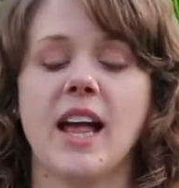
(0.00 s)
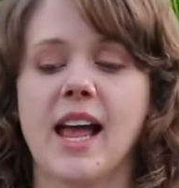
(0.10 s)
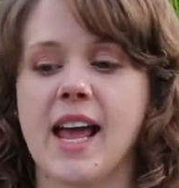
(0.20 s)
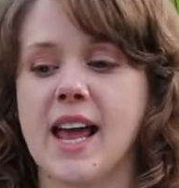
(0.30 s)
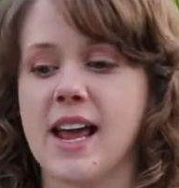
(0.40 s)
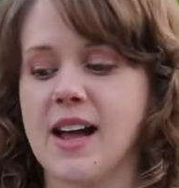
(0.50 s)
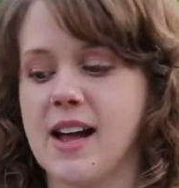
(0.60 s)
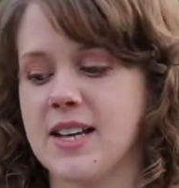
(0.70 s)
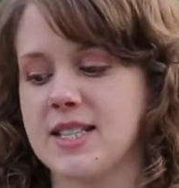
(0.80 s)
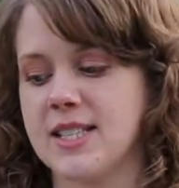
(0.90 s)

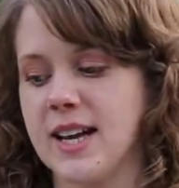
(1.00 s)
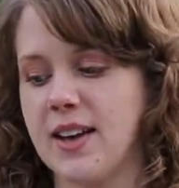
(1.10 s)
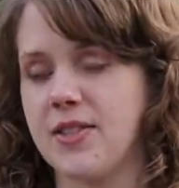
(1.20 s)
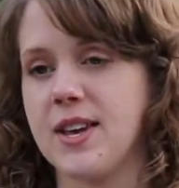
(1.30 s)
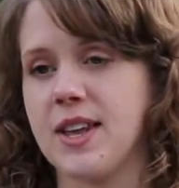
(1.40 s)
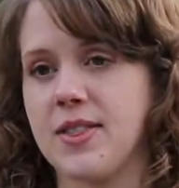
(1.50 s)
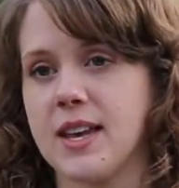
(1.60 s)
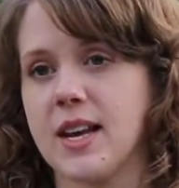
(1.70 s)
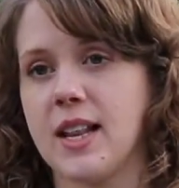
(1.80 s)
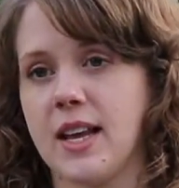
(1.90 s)
And I think
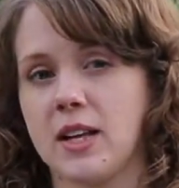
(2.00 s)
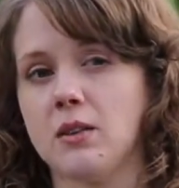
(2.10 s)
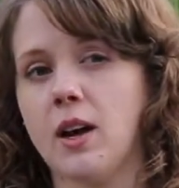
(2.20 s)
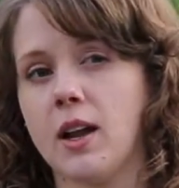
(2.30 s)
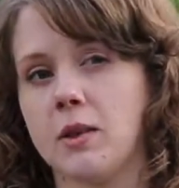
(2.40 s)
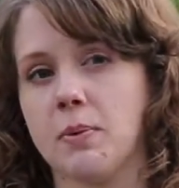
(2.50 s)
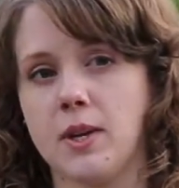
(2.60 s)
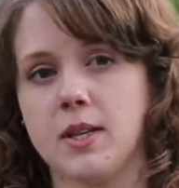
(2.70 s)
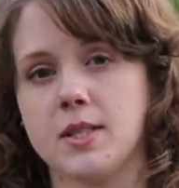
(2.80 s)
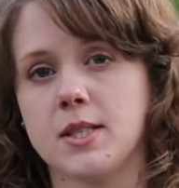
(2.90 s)
that, like, a lot of the
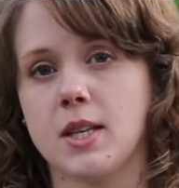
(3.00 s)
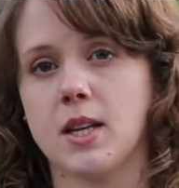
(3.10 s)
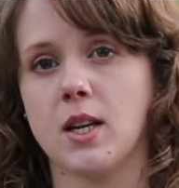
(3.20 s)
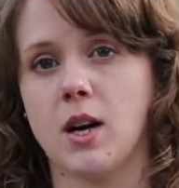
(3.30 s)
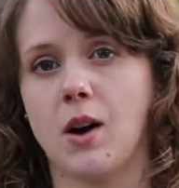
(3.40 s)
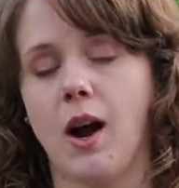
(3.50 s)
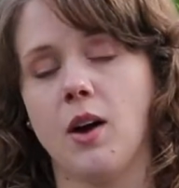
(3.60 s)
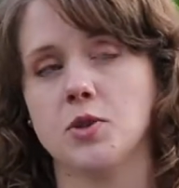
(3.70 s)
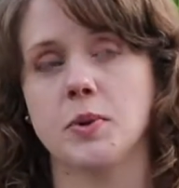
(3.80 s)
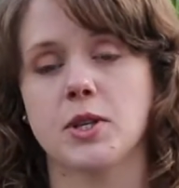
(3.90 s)
plants that are
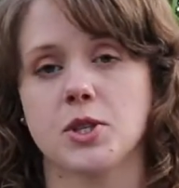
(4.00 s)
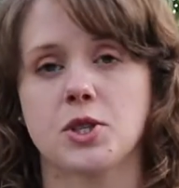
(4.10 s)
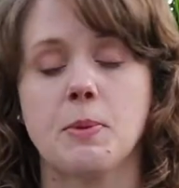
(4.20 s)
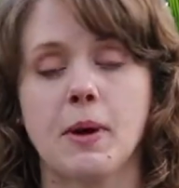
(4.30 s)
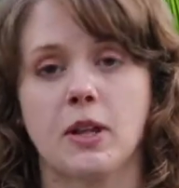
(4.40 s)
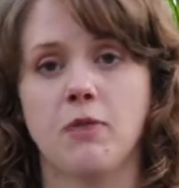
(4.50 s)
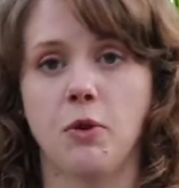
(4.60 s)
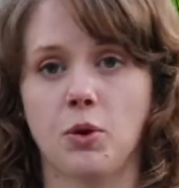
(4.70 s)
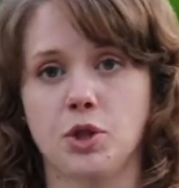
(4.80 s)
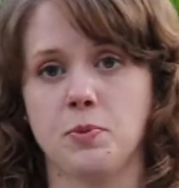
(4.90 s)
houseplants are typically
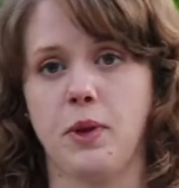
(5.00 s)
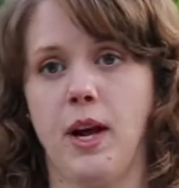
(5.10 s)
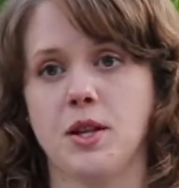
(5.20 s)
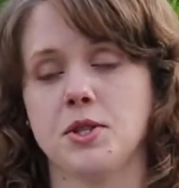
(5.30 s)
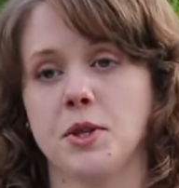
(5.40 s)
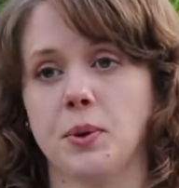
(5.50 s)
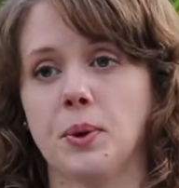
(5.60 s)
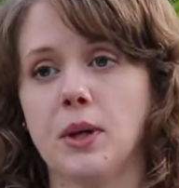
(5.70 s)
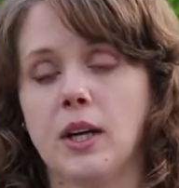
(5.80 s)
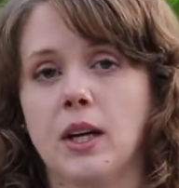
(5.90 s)
foliage plants. So
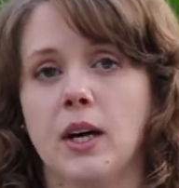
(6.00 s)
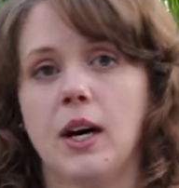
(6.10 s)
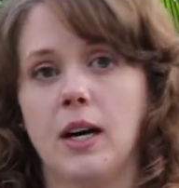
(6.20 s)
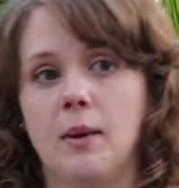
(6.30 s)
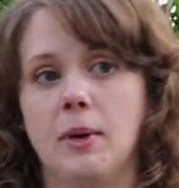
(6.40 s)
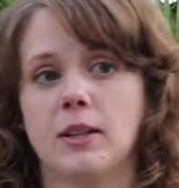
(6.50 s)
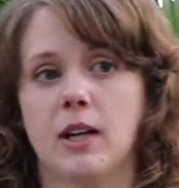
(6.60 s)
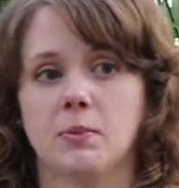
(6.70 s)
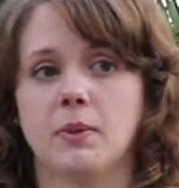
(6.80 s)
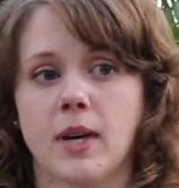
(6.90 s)
a lot
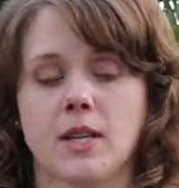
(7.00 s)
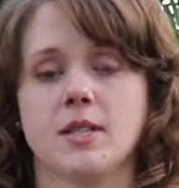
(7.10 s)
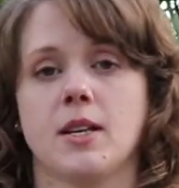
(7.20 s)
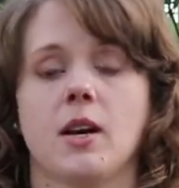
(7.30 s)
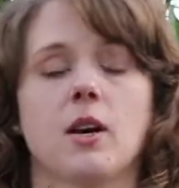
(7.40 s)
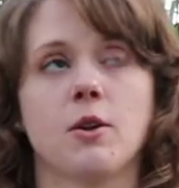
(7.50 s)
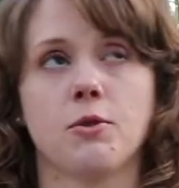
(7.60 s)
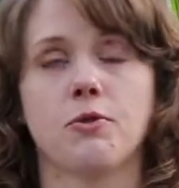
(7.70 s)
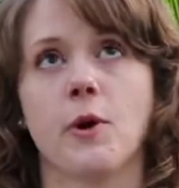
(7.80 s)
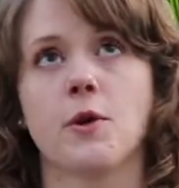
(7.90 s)
of plants like
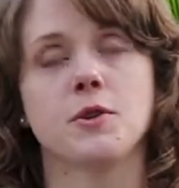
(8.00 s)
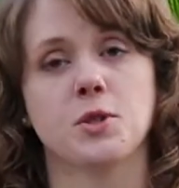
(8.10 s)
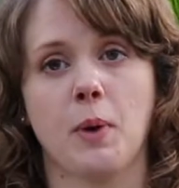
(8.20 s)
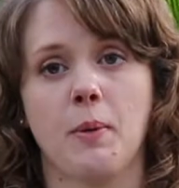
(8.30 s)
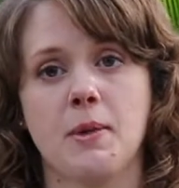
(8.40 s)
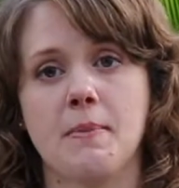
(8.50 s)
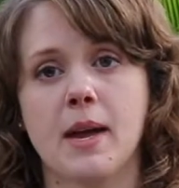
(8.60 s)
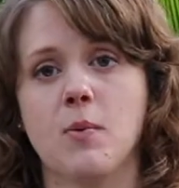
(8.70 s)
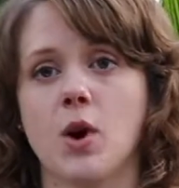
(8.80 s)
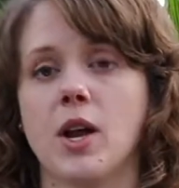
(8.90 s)
ferns is probably the
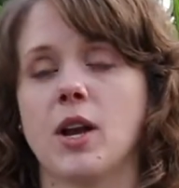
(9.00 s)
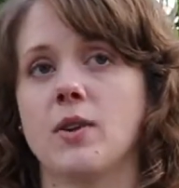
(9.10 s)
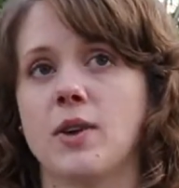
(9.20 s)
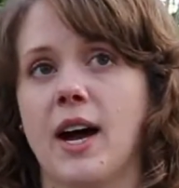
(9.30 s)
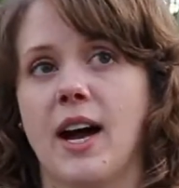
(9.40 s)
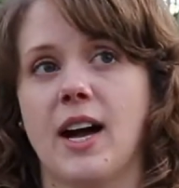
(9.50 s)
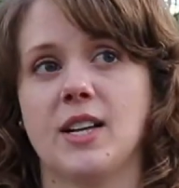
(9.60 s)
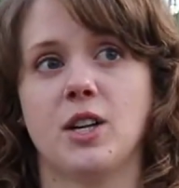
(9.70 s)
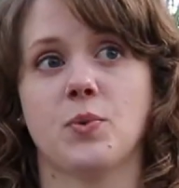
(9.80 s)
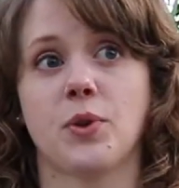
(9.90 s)
main one, add
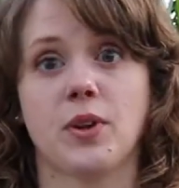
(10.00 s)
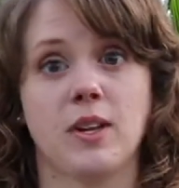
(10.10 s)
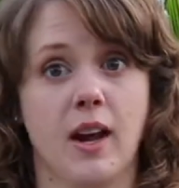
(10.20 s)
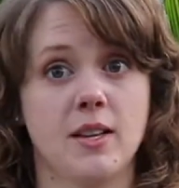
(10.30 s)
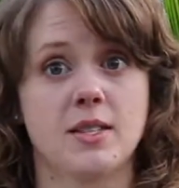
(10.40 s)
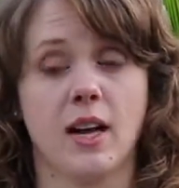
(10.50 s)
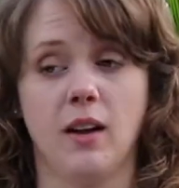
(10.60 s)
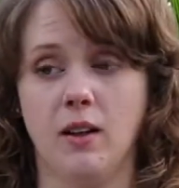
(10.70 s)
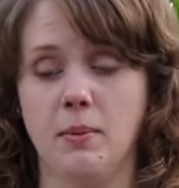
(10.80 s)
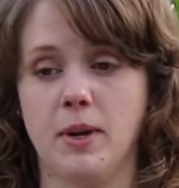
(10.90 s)
a really nice
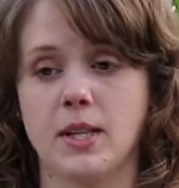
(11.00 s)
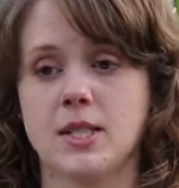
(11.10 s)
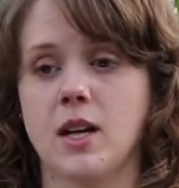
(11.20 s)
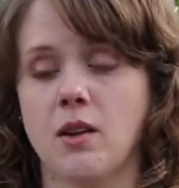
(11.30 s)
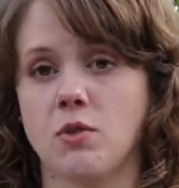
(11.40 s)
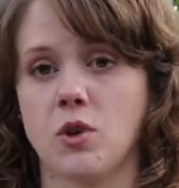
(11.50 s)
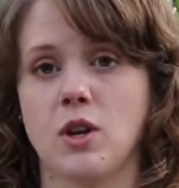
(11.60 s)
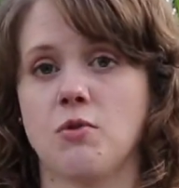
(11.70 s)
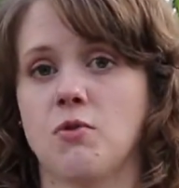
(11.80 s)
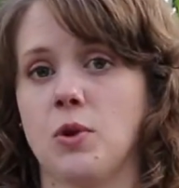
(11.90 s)
element of green
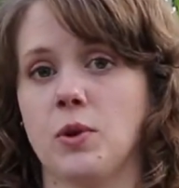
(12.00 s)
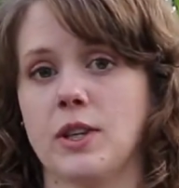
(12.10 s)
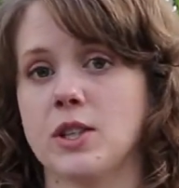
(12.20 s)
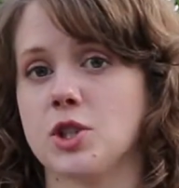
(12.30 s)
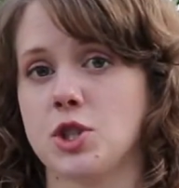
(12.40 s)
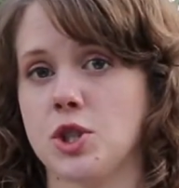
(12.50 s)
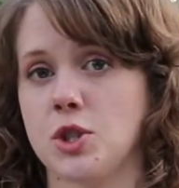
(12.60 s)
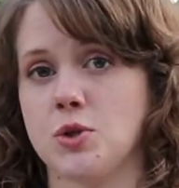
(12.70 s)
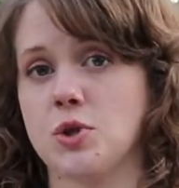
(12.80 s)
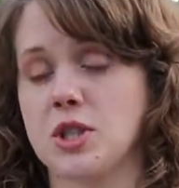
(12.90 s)
foliage
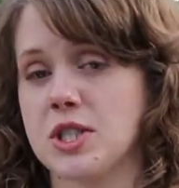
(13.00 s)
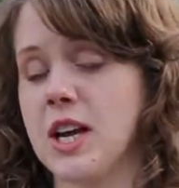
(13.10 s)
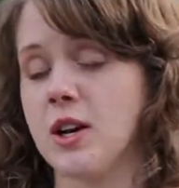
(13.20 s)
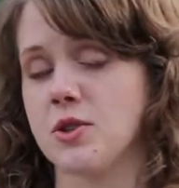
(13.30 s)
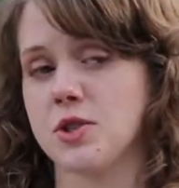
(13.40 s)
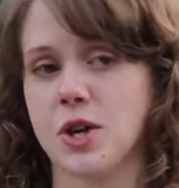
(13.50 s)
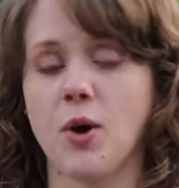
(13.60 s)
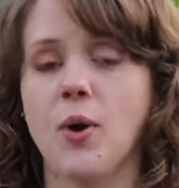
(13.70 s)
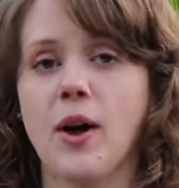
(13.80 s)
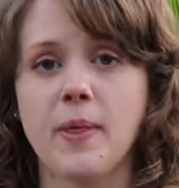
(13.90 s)
to containers. So
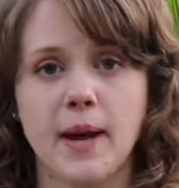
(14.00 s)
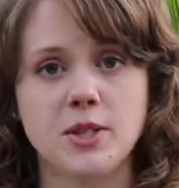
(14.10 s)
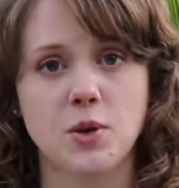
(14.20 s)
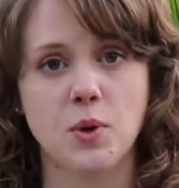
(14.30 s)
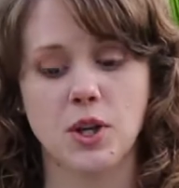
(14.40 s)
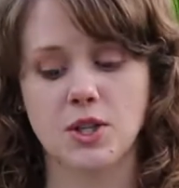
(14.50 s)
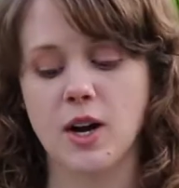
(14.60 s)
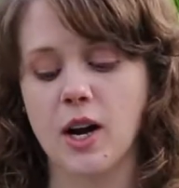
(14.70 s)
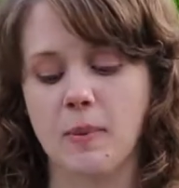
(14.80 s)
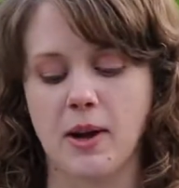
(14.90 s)
that's what we're going to
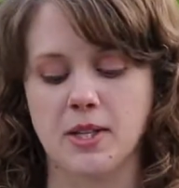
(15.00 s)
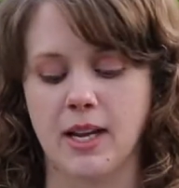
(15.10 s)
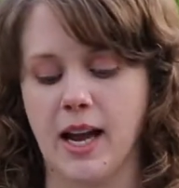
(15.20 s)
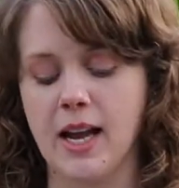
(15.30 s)
talk about today.